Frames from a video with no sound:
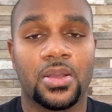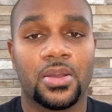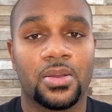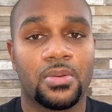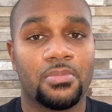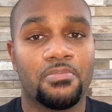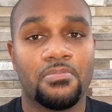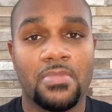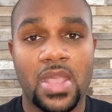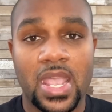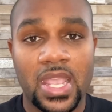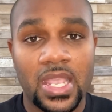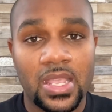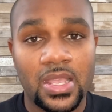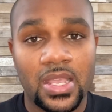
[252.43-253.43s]

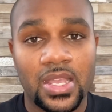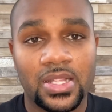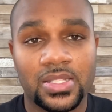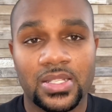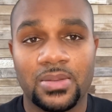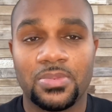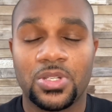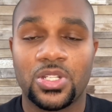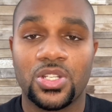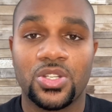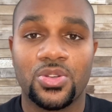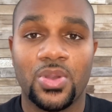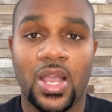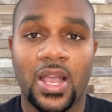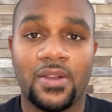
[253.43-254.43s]
May, and typically
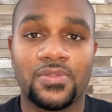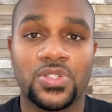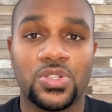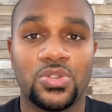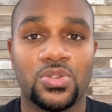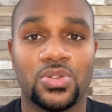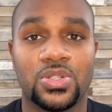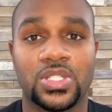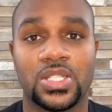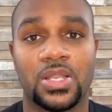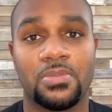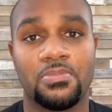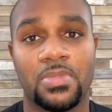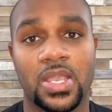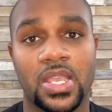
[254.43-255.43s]
you have to
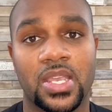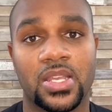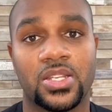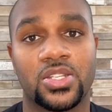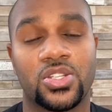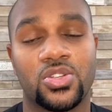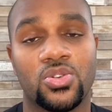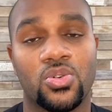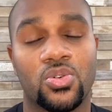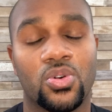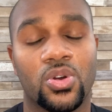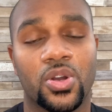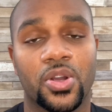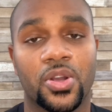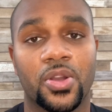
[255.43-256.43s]
submit
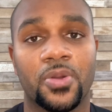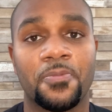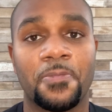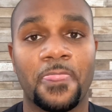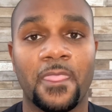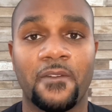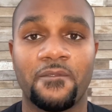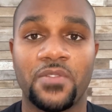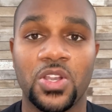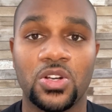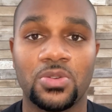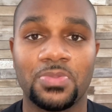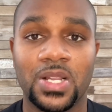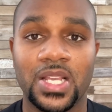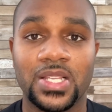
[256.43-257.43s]
your field
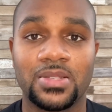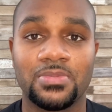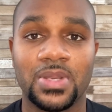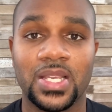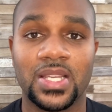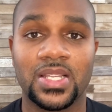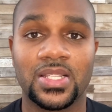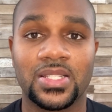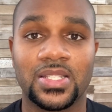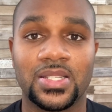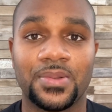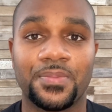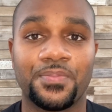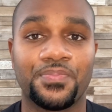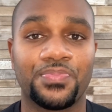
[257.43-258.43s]
placement
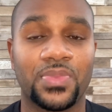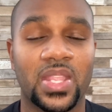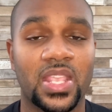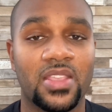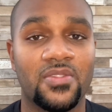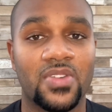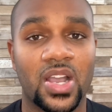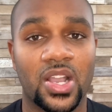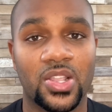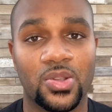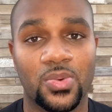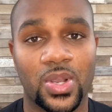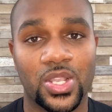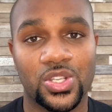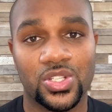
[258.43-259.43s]

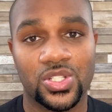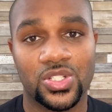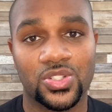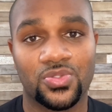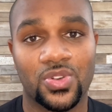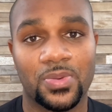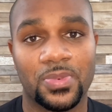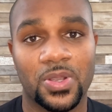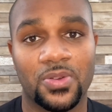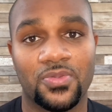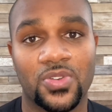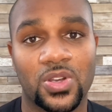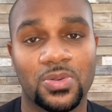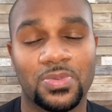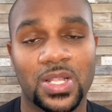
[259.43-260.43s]
evaluations from your
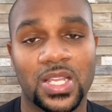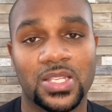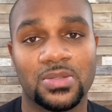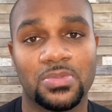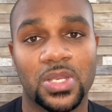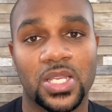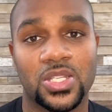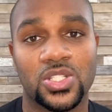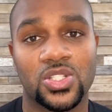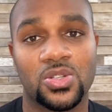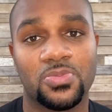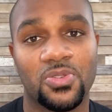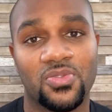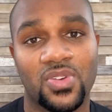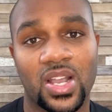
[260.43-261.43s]
field placement
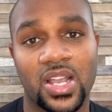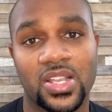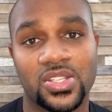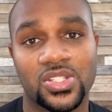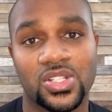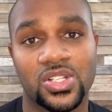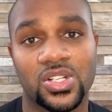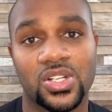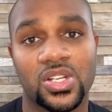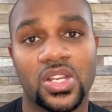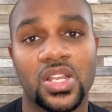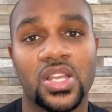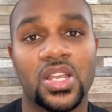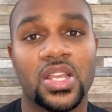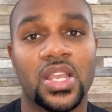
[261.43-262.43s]
supervisor,
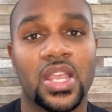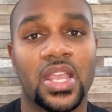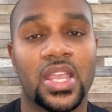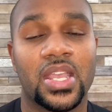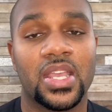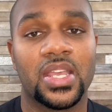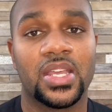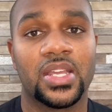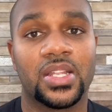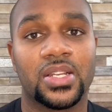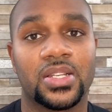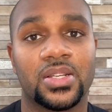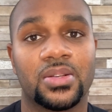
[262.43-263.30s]
and